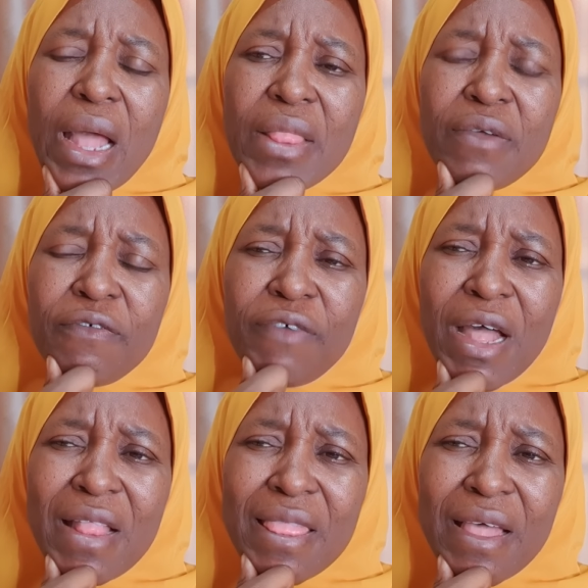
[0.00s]
and the
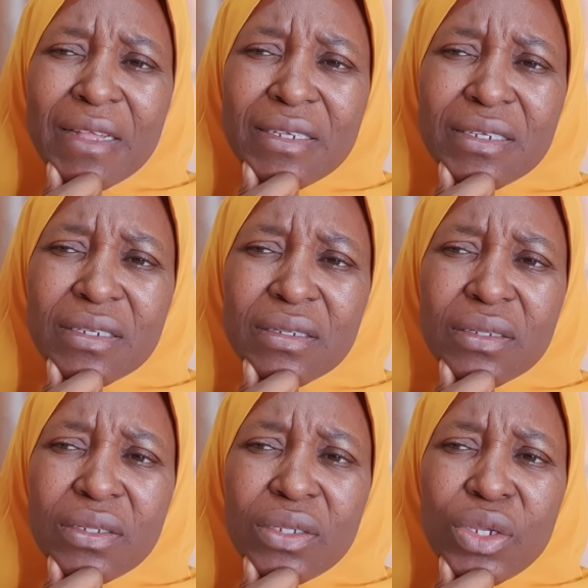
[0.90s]
fact that
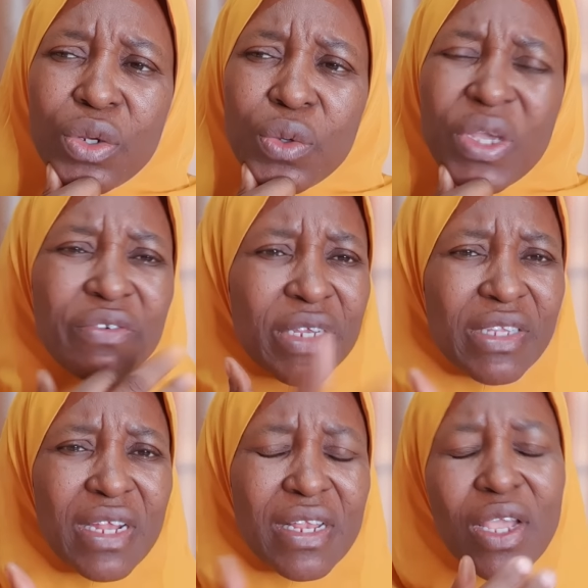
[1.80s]
you know he
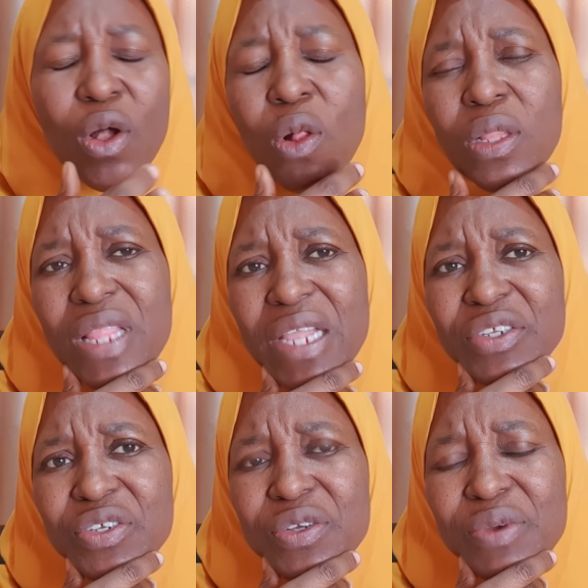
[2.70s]
recently called
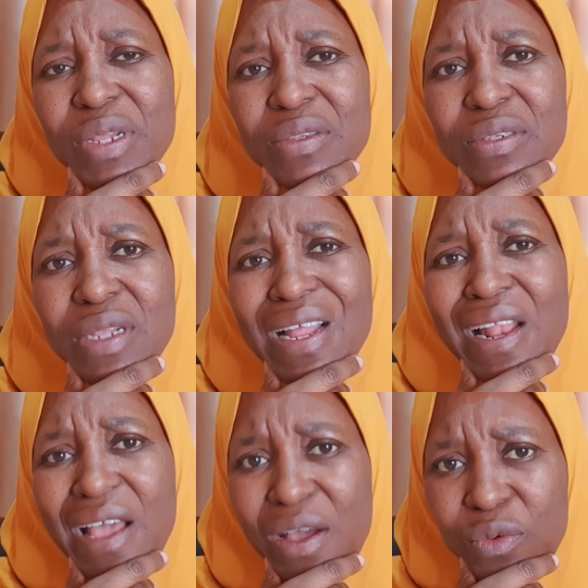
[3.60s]
Nigerians
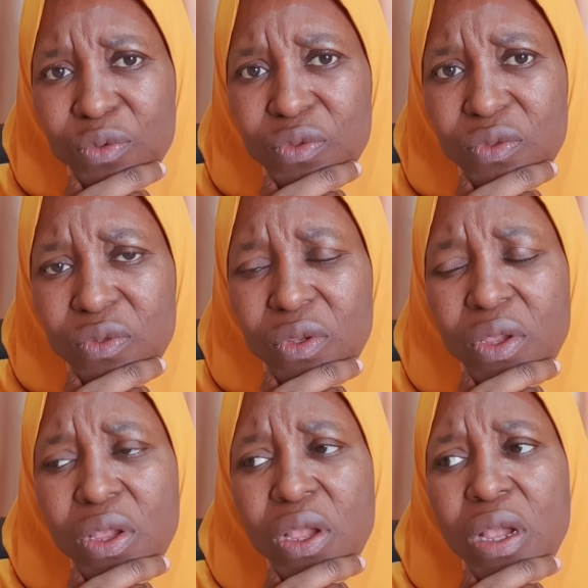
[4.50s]
clowns
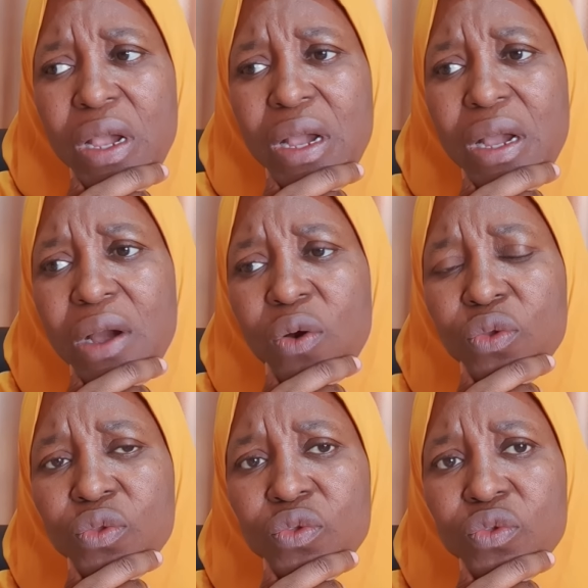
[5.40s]
uh,
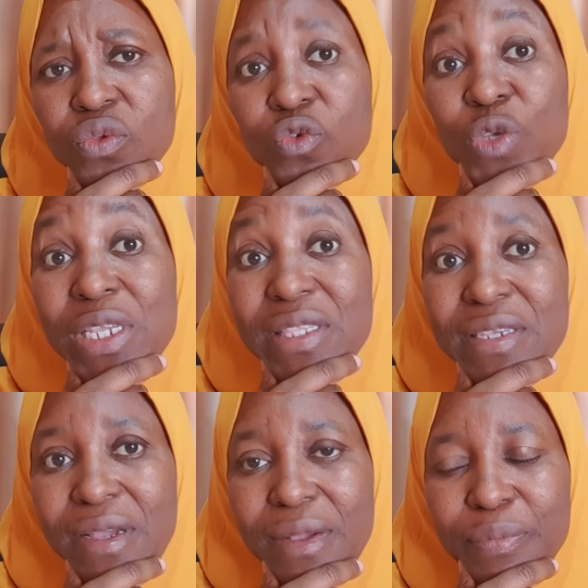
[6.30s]
on
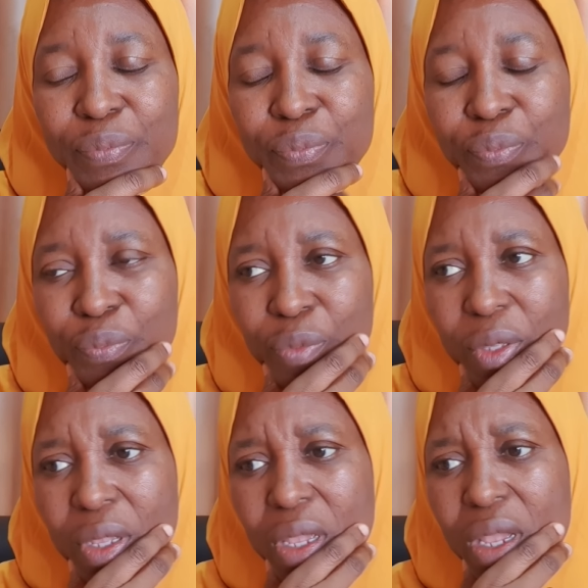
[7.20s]
Twitter.
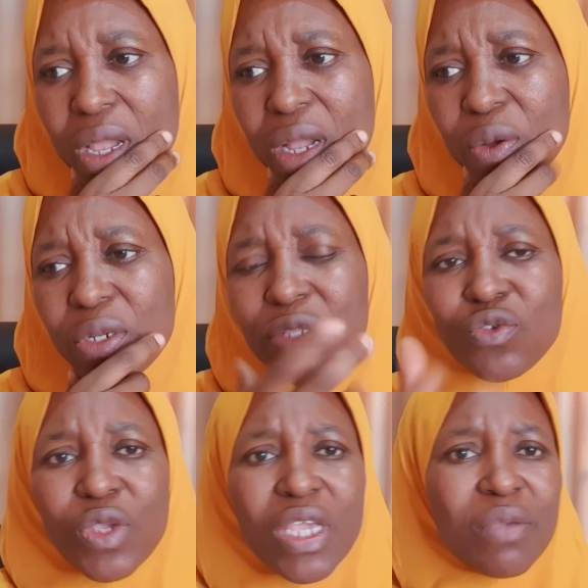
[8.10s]
According
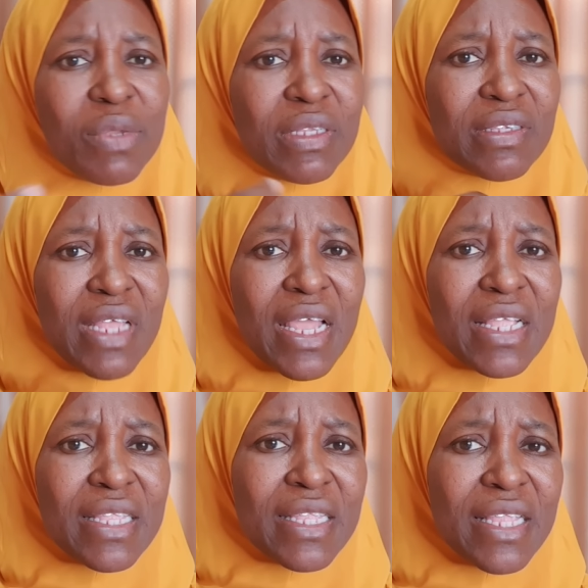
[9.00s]
to him, he
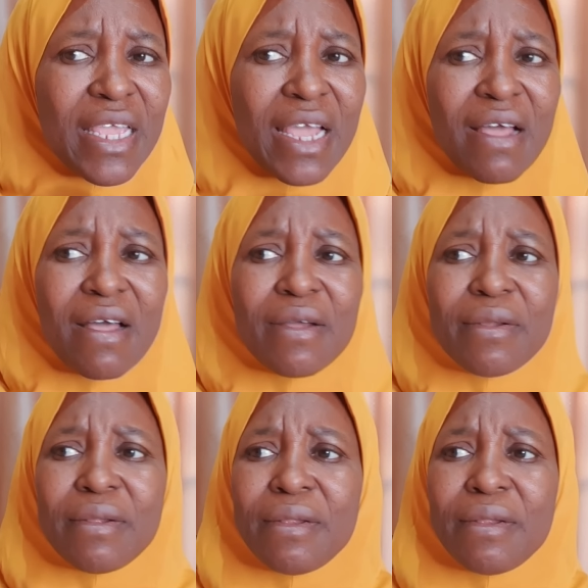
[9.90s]
said they are,